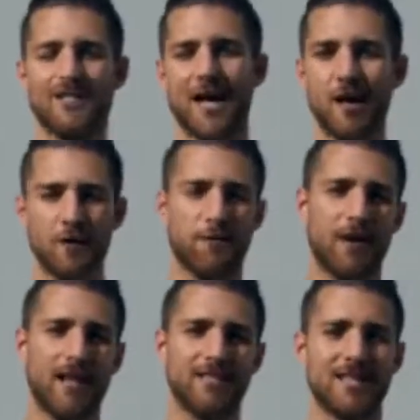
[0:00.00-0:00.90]
Tell your
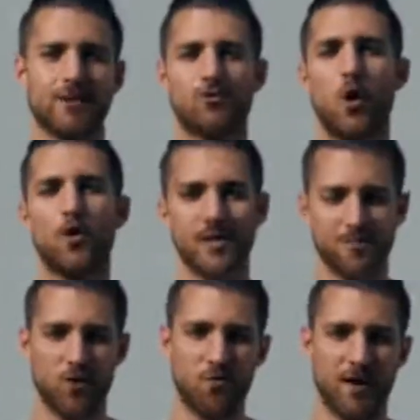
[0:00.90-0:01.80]
friends. Let's grow
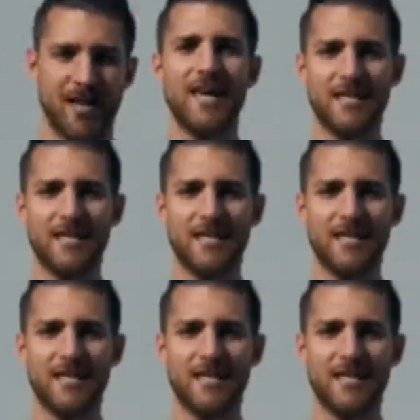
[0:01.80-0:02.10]
this movement.